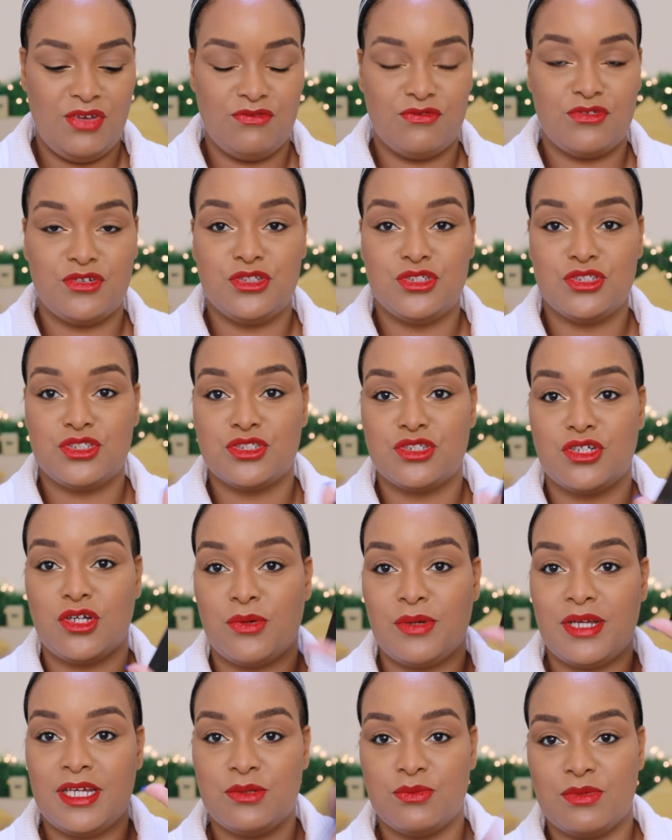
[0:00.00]
for you to
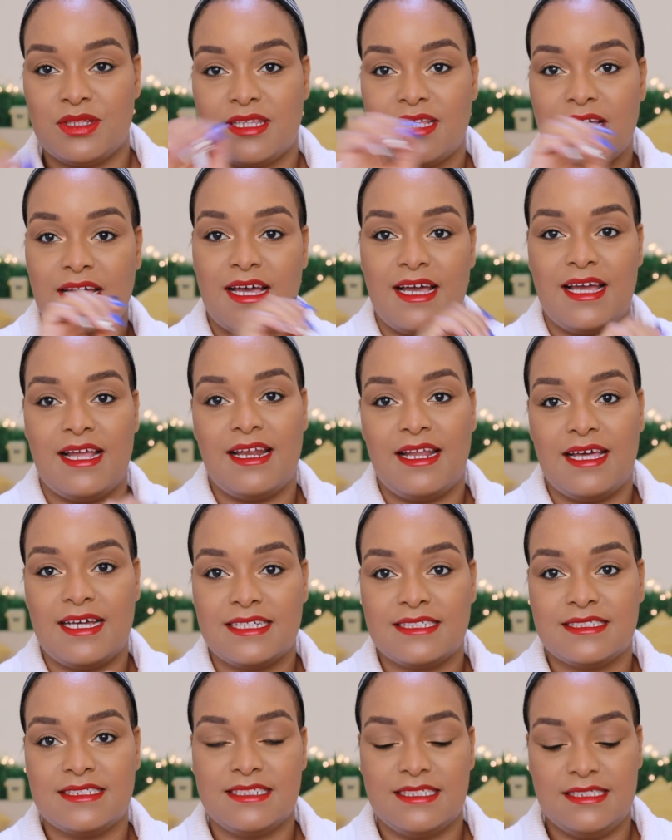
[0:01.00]
go in with a
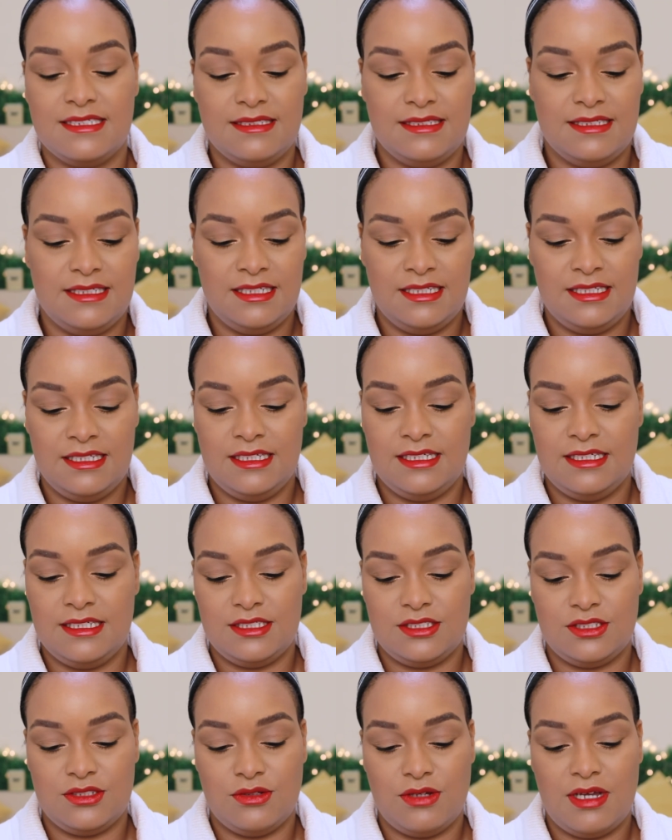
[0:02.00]
highlighter.
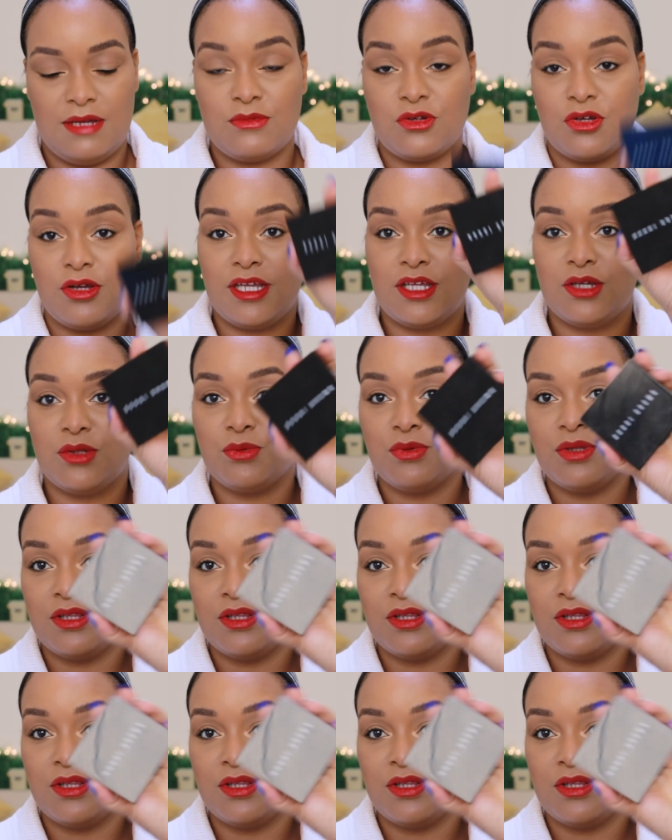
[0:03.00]
So I'm going in